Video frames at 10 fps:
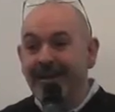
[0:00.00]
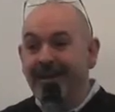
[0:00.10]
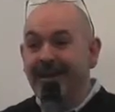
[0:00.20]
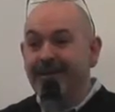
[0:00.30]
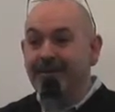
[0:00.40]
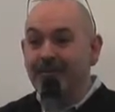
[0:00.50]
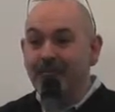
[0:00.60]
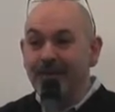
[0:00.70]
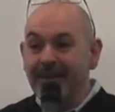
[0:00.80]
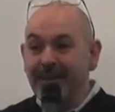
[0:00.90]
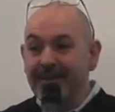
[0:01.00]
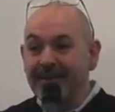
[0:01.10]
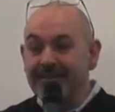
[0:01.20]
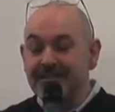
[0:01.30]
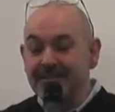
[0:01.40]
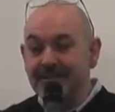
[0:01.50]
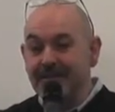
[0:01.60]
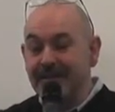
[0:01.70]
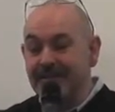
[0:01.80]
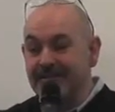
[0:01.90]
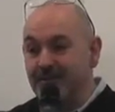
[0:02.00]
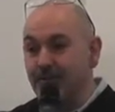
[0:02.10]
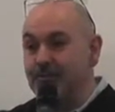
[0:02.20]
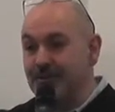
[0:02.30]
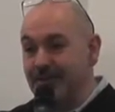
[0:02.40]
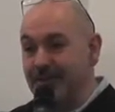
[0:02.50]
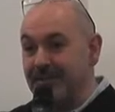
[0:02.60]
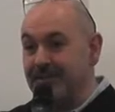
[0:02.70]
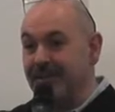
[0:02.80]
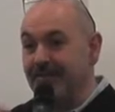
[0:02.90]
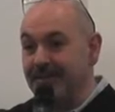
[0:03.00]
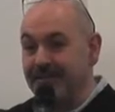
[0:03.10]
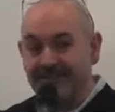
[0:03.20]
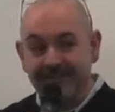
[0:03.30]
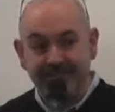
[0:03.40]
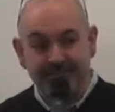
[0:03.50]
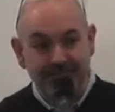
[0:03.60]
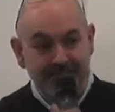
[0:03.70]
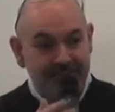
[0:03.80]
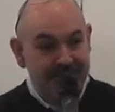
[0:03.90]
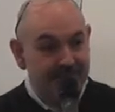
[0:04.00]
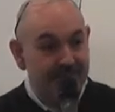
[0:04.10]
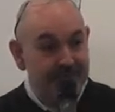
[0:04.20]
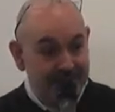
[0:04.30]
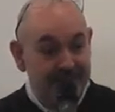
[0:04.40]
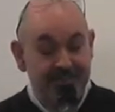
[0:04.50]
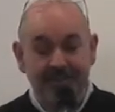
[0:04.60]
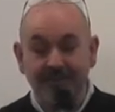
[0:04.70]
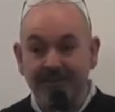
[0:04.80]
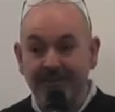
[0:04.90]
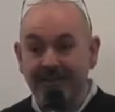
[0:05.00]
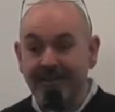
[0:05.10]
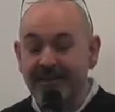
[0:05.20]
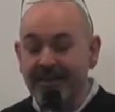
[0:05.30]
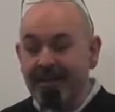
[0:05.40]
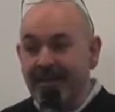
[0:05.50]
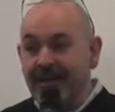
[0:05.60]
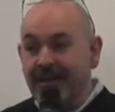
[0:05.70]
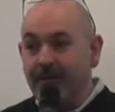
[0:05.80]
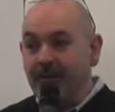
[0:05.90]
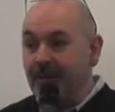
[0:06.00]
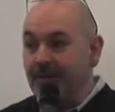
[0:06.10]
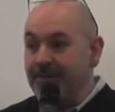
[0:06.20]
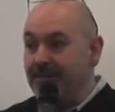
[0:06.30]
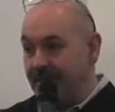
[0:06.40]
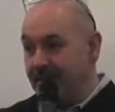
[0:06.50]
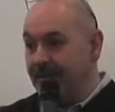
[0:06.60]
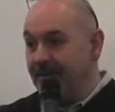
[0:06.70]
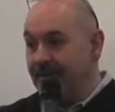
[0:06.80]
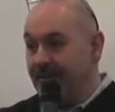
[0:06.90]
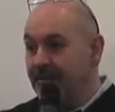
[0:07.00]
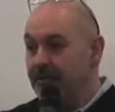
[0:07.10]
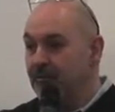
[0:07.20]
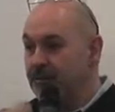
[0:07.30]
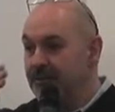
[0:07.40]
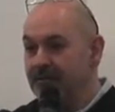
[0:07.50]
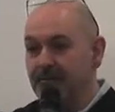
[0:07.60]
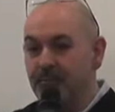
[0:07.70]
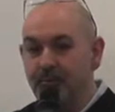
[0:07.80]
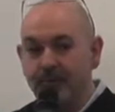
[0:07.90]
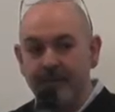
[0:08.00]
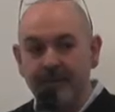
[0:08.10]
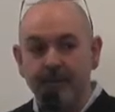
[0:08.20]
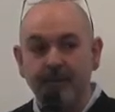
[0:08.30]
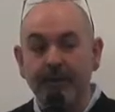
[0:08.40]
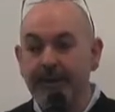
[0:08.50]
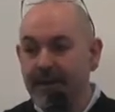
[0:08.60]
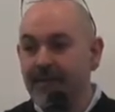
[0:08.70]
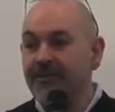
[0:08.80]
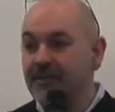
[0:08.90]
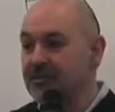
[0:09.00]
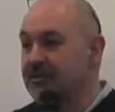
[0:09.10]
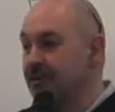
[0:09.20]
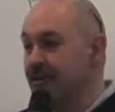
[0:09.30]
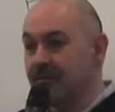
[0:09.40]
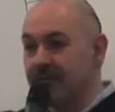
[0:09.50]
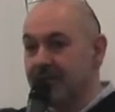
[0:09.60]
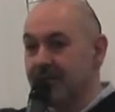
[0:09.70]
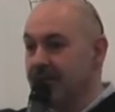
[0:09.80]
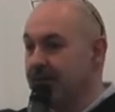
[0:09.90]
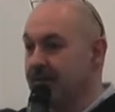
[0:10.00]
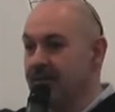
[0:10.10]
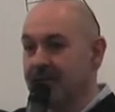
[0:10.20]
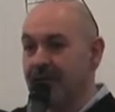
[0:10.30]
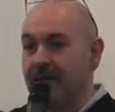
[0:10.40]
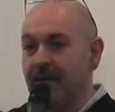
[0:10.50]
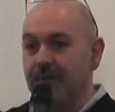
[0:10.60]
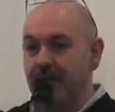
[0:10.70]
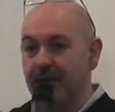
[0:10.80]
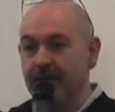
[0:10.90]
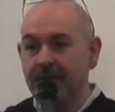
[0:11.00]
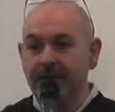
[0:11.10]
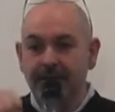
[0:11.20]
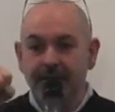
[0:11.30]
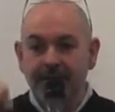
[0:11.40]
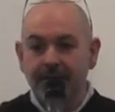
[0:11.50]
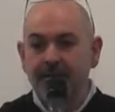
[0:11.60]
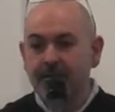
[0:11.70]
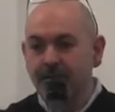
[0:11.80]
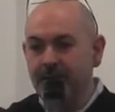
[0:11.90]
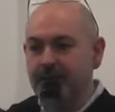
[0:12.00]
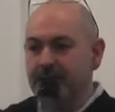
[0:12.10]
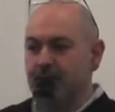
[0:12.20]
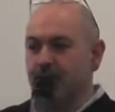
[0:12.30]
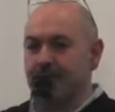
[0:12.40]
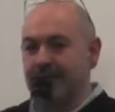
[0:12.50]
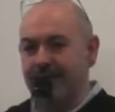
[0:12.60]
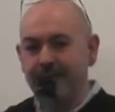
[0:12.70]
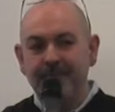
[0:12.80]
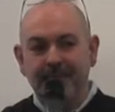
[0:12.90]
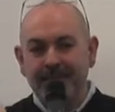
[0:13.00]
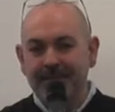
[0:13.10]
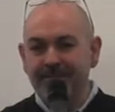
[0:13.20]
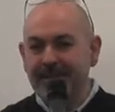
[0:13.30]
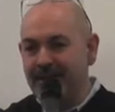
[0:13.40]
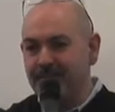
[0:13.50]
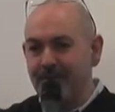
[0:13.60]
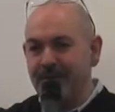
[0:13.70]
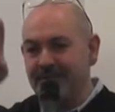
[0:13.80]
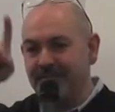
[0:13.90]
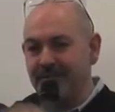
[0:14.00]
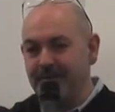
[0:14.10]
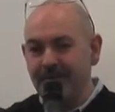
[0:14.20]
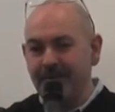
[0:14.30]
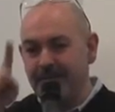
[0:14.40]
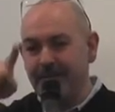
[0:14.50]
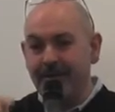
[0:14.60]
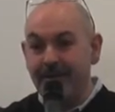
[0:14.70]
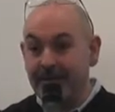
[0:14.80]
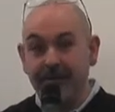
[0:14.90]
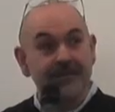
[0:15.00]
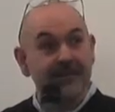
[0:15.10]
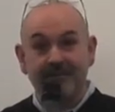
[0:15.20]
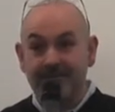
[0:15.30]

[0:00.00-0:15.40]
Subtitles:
And we get into, he's Lord John Nash now, and he's Minister for Education, I think. We go in there, there's all these important people, and Kathy just goes, saying, "Come here, you need to talk to him, he's an expert in his field," blah, blah, blah. And